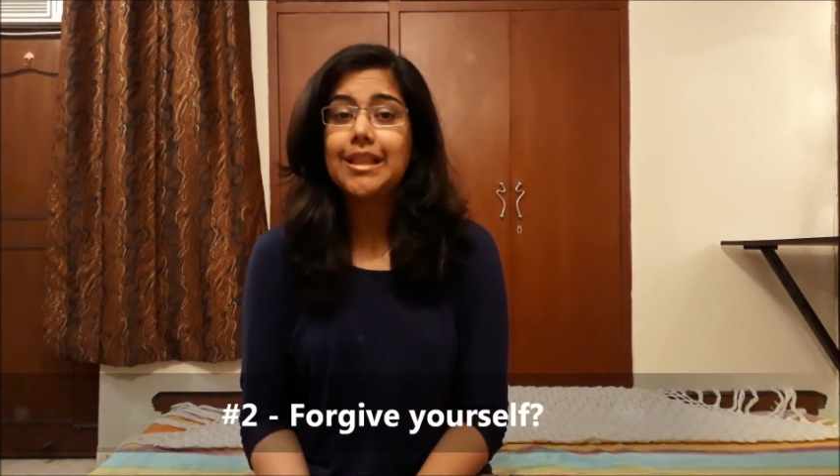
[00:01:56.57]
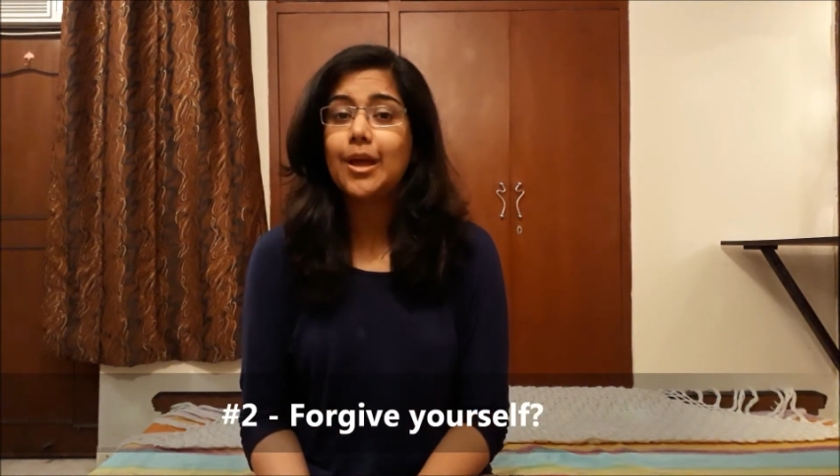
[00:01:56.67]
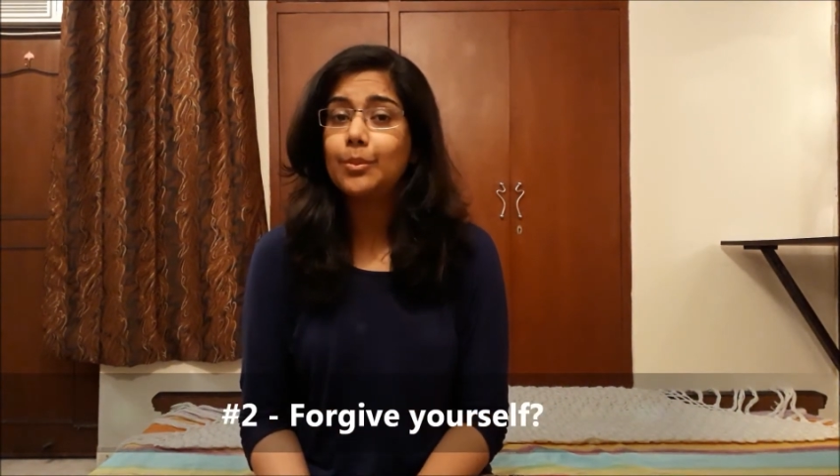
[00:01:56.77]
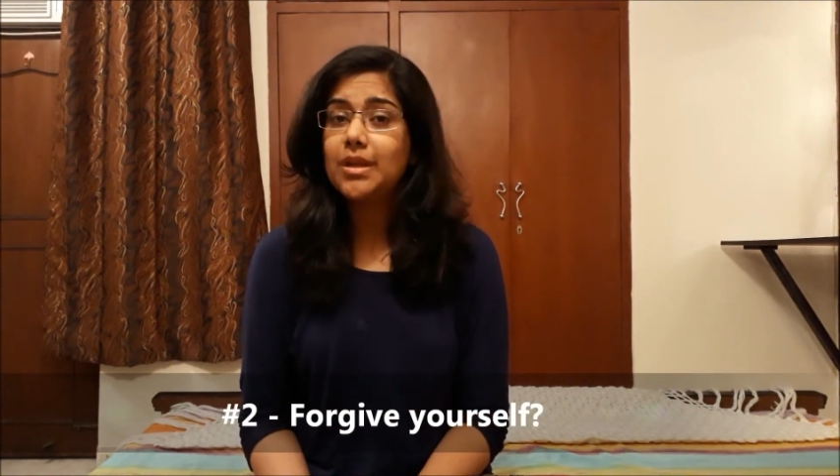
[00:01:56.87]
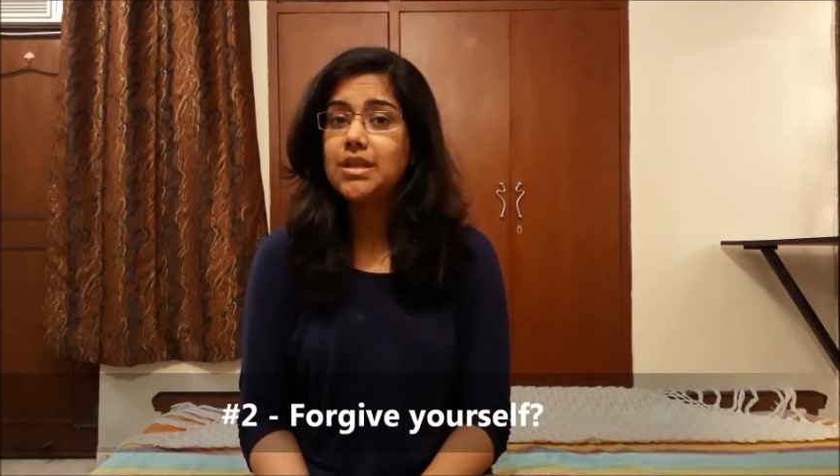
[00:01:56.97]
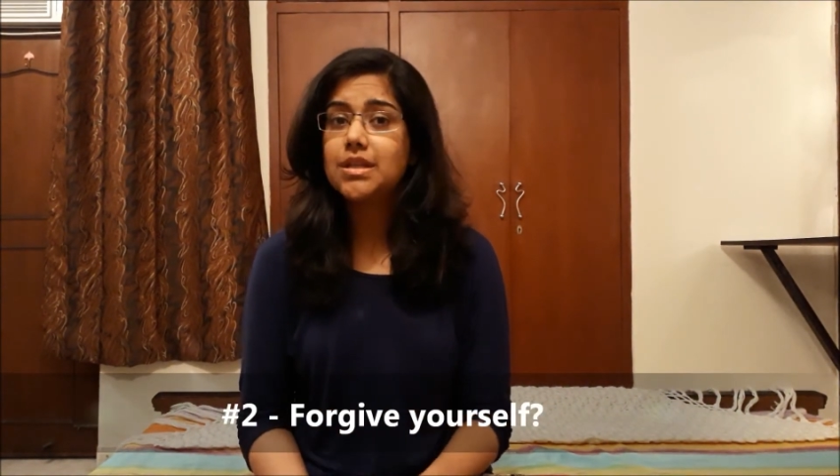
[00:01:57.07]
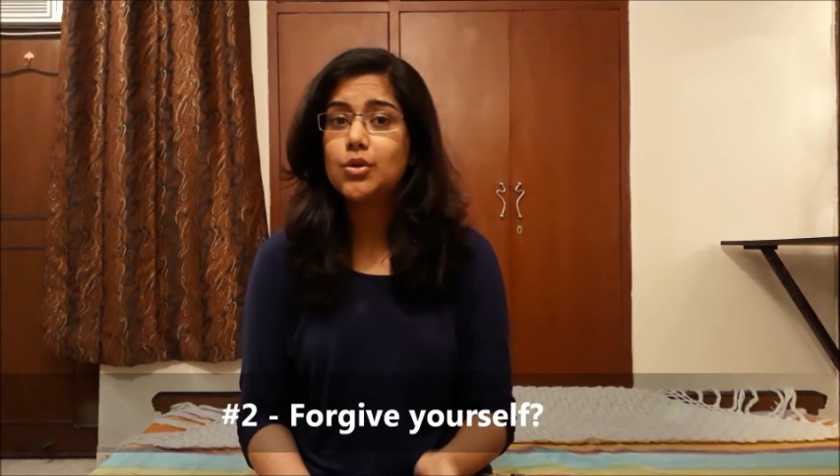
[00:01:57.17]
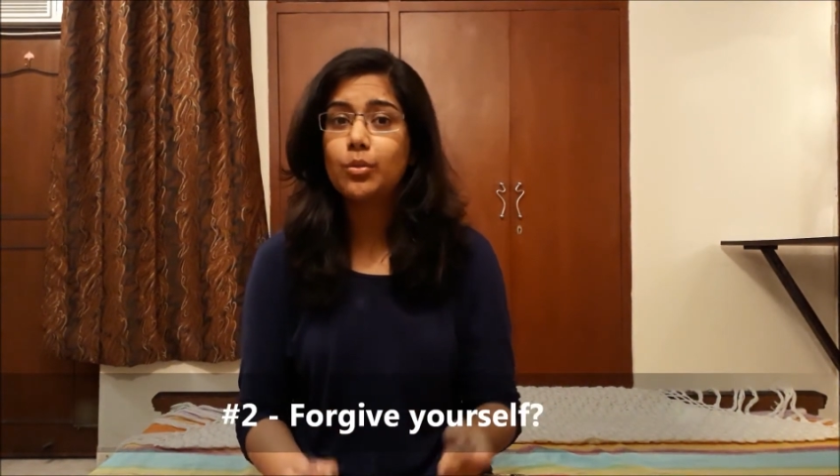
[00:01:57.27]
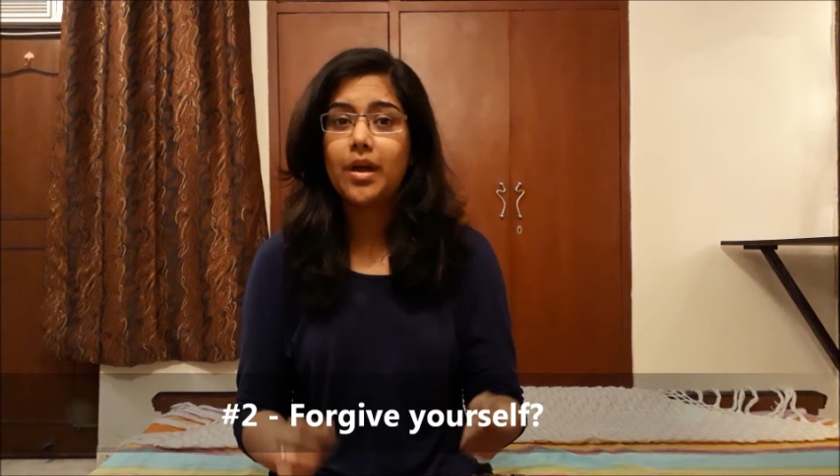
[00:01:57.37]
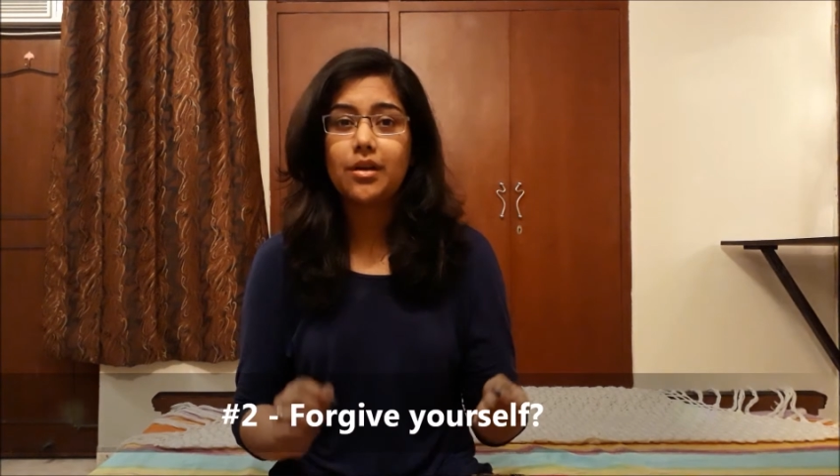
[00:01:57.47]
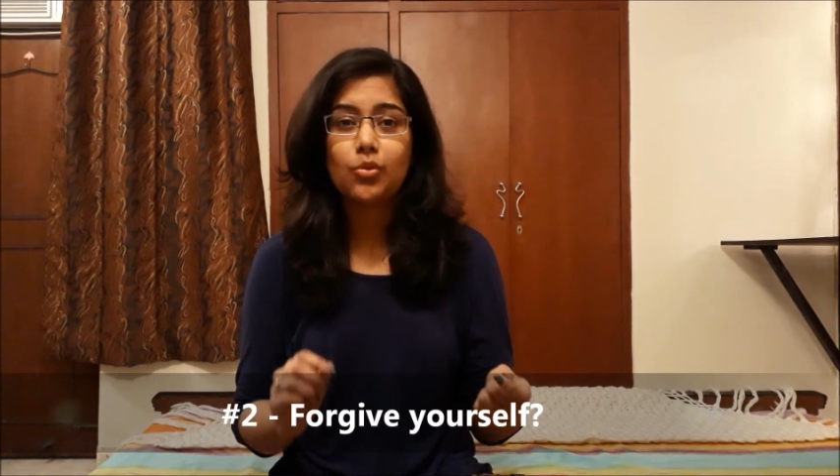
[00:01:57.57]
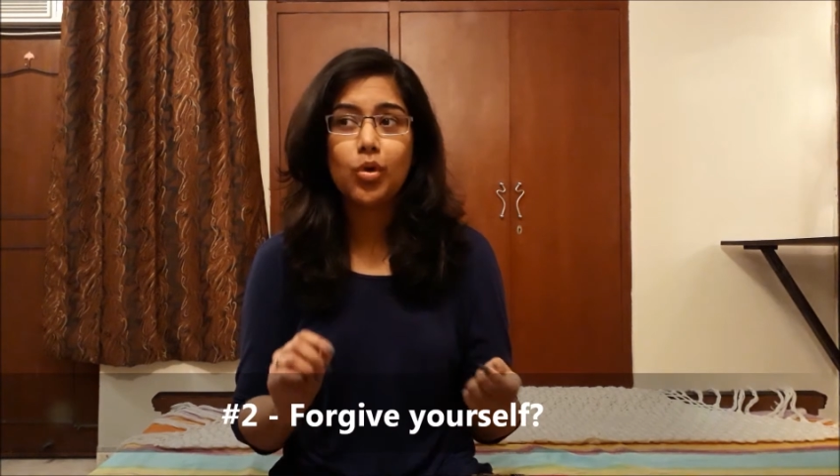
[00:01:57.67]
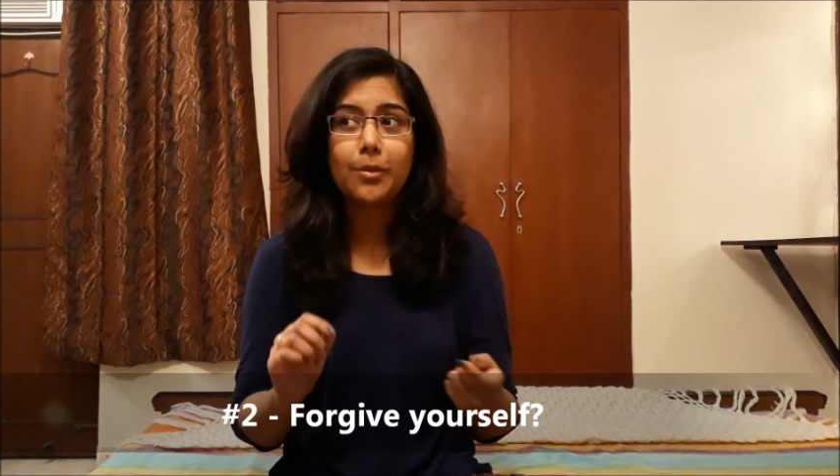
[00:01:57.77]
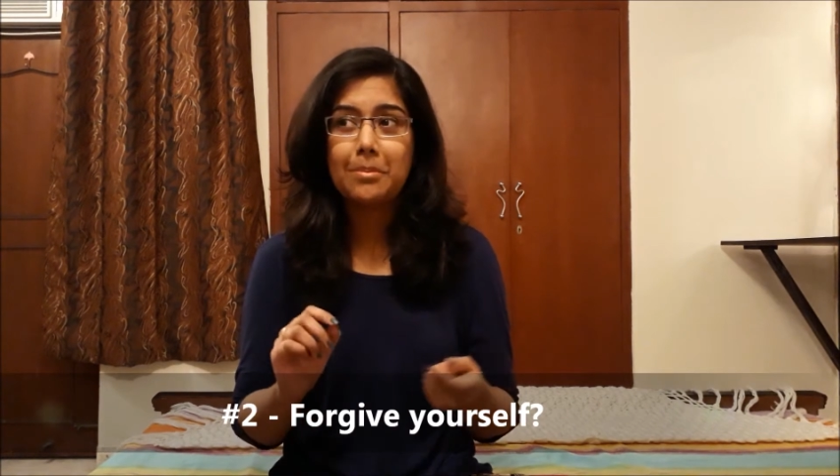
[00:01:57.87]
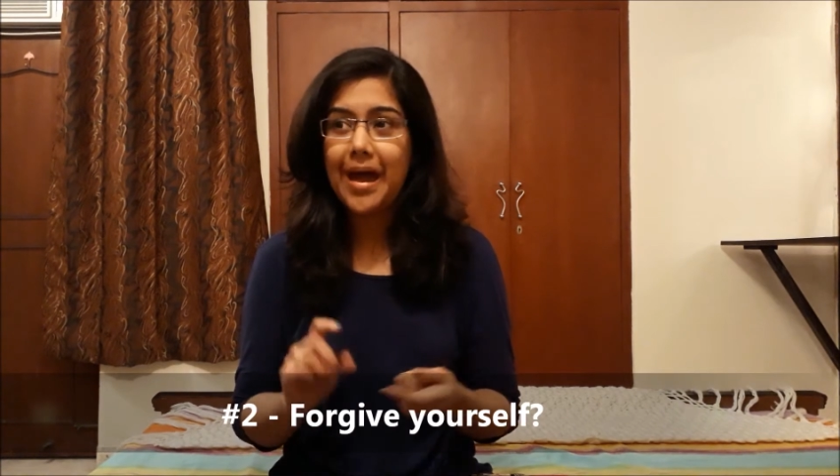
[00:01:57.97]
That means no matter
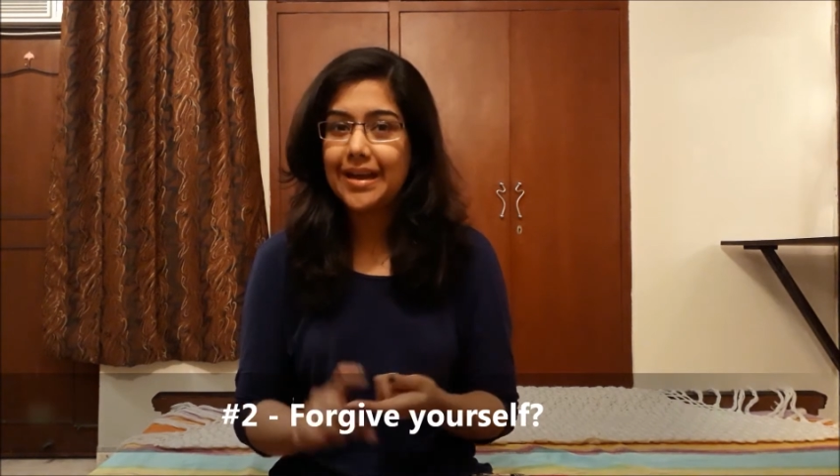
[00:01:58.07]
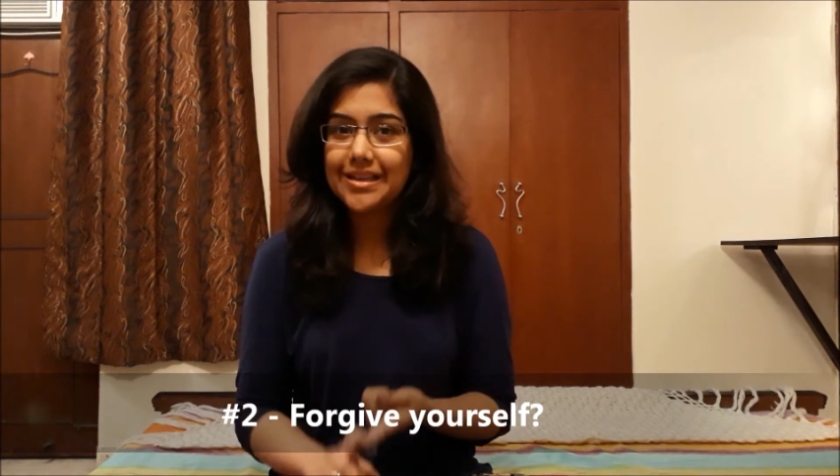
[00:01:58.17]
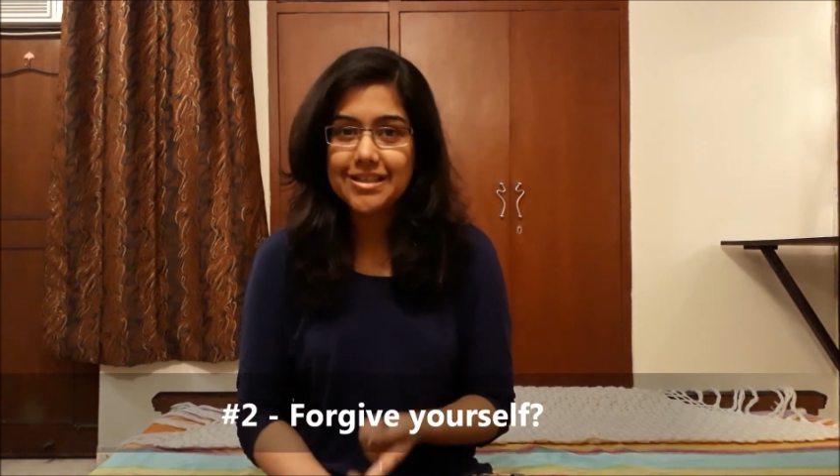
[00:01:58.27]
what bad